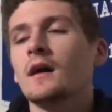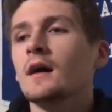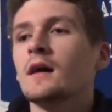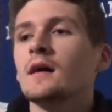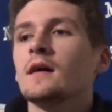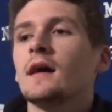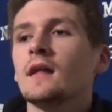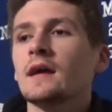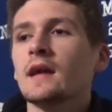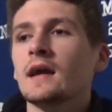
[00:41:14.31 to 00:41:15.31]
I
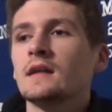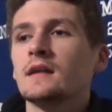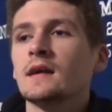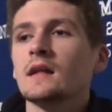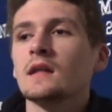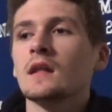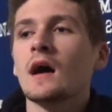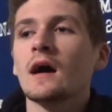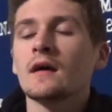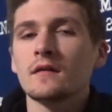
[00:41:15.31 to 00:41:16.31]
like editing a
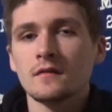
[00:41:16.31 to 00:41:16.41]
lot